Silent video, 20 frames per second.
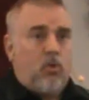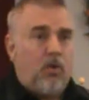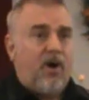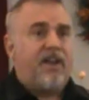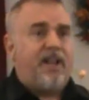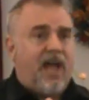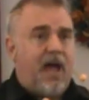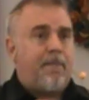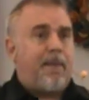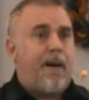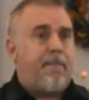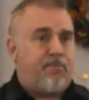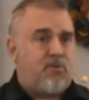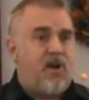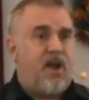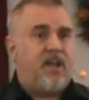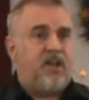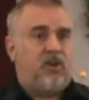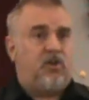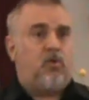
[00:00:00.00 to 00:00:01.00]
What am I
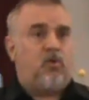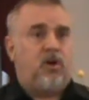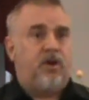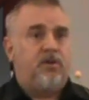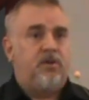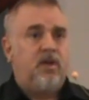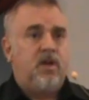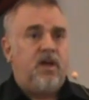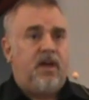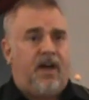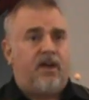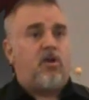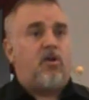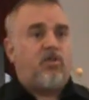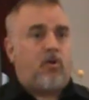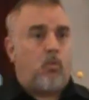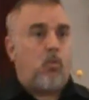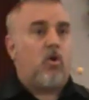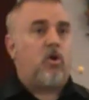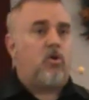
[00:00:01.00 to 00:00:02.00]
praying on? And are
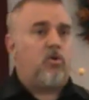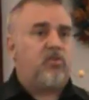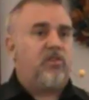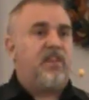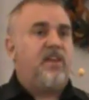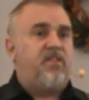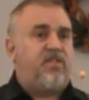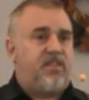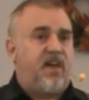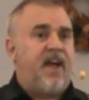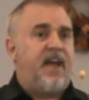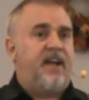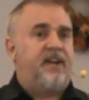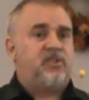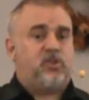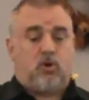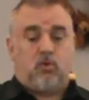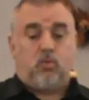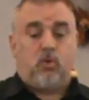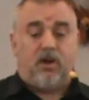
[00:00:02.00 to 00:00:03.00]
the worldly
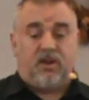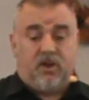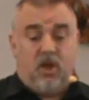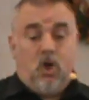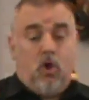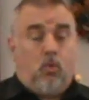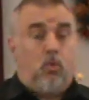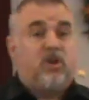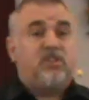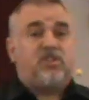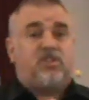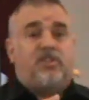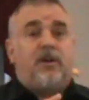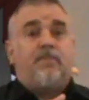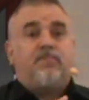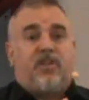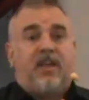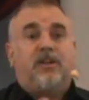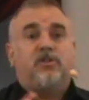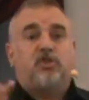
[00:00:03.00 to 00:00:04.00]
things or what, what
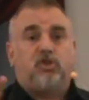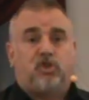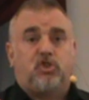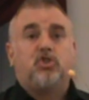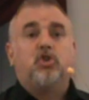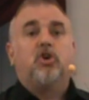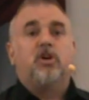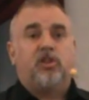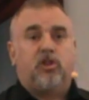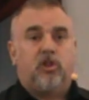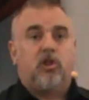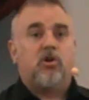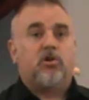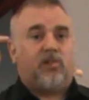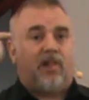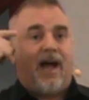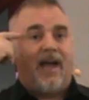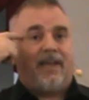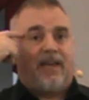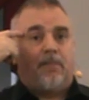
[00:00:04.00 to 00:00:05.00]
something should look
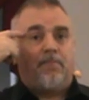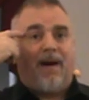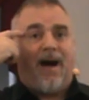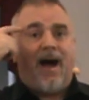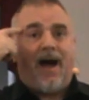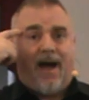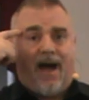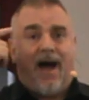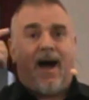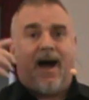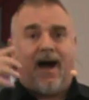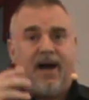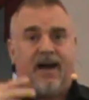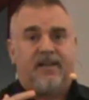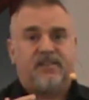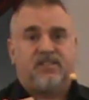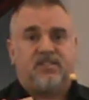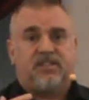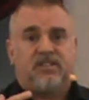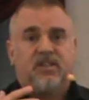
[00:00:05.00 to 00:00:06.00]
like in my
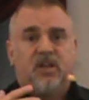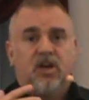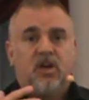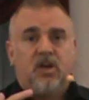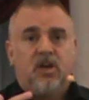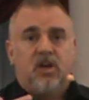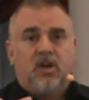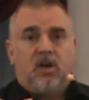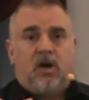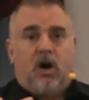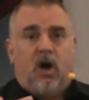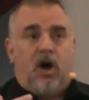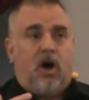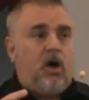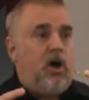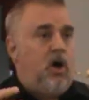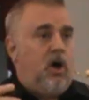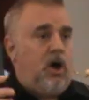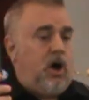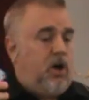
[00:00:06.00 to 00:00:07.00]
eyes? Uh,
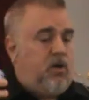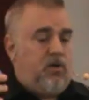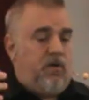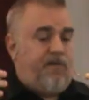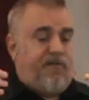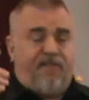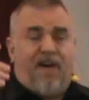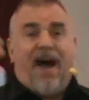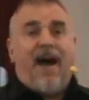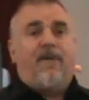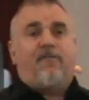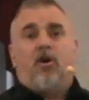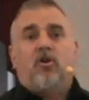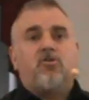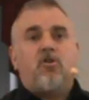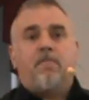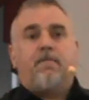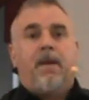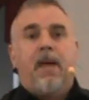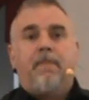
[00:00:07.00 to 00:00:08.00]
uh,
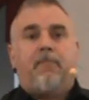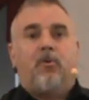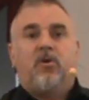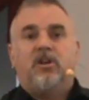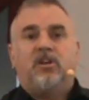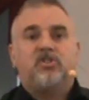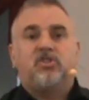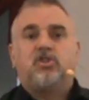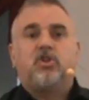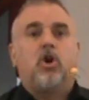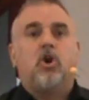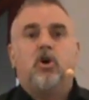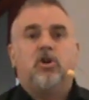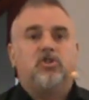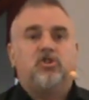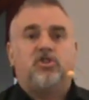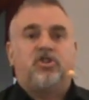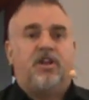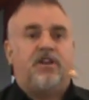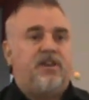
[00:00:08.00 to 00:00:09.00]
500 people at a
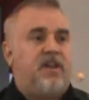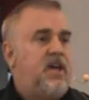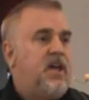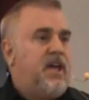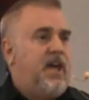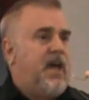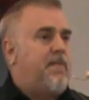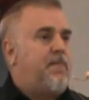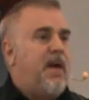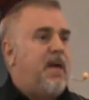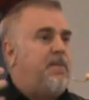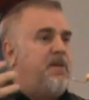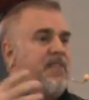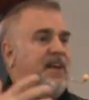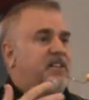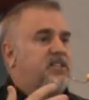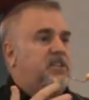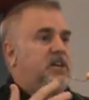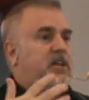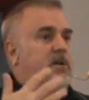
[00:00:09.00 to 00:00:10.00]
church and, and maybe
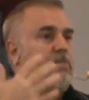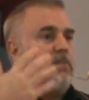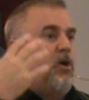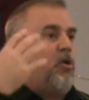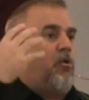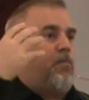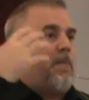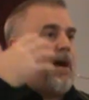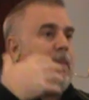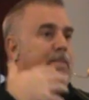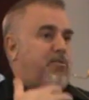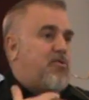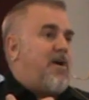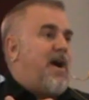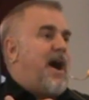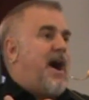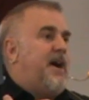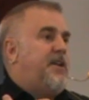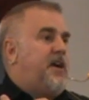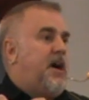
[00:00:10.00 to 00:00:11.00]
that's going to build my
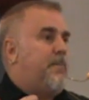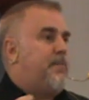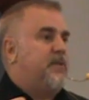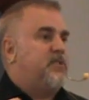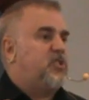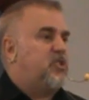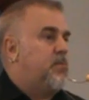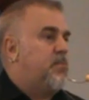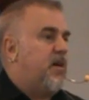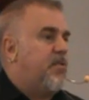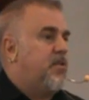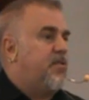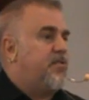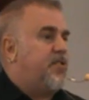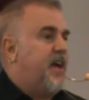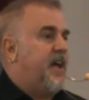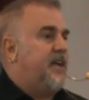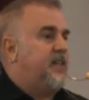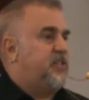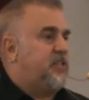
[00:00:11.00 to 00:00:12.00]
pride up and some other
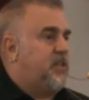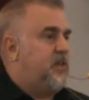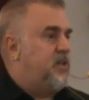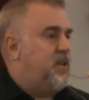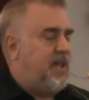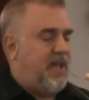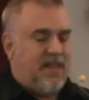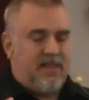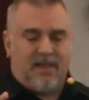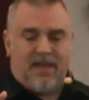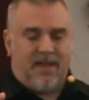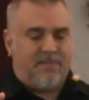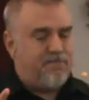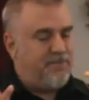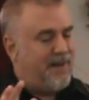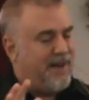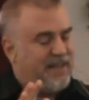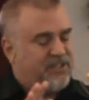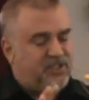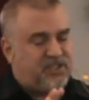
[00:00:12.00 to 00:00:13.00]
things and, and, and
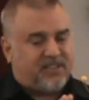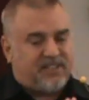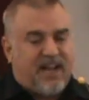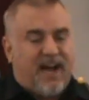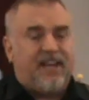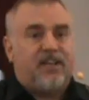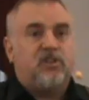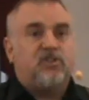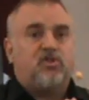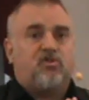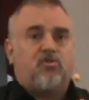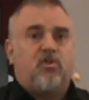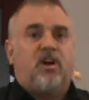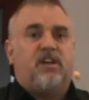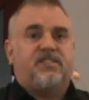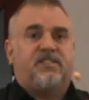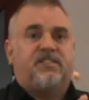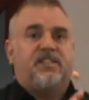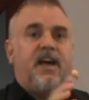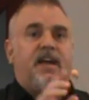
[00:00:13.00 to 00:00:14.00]
but i just got to
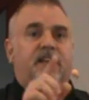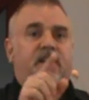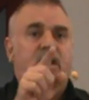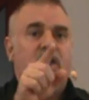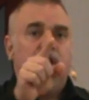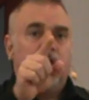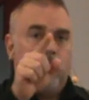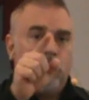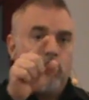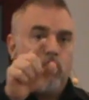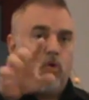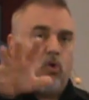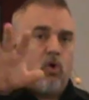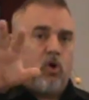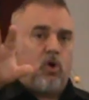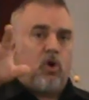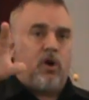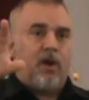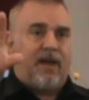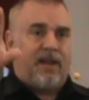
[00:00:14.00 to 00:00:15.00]
trust that
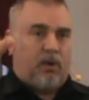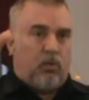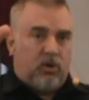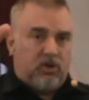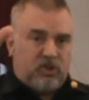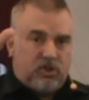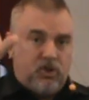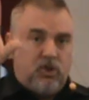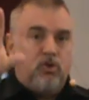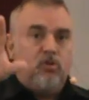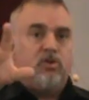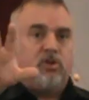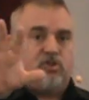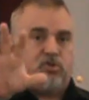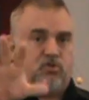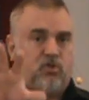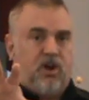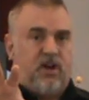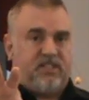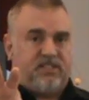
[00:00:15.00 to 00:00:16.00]
your and i want you to
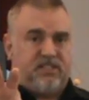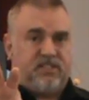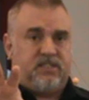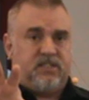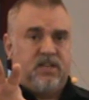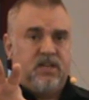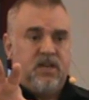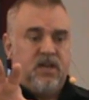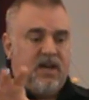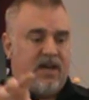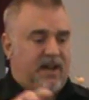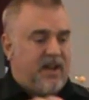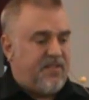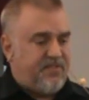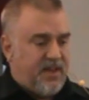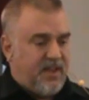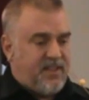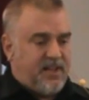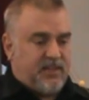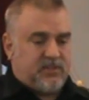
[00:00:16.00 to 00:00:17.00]
trust and
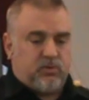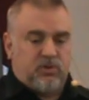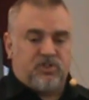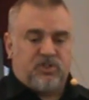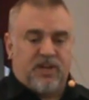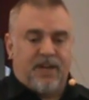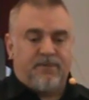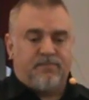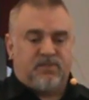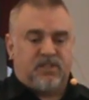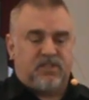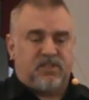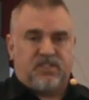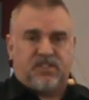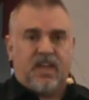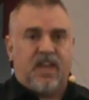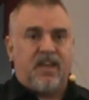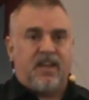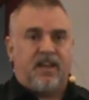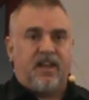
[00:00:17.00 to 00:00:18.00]
I think that's what James is
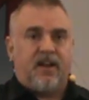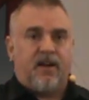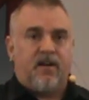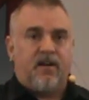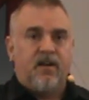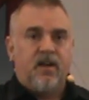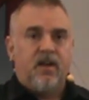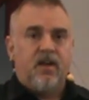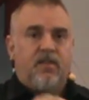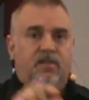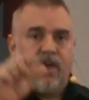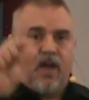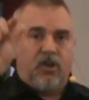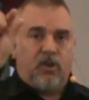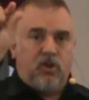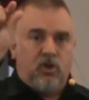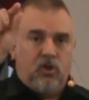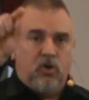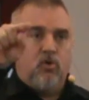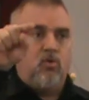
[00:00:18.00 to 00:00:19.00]
saying here
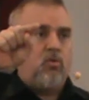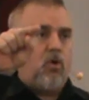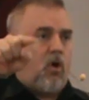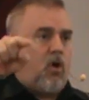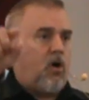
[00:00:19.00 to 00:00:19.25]
that you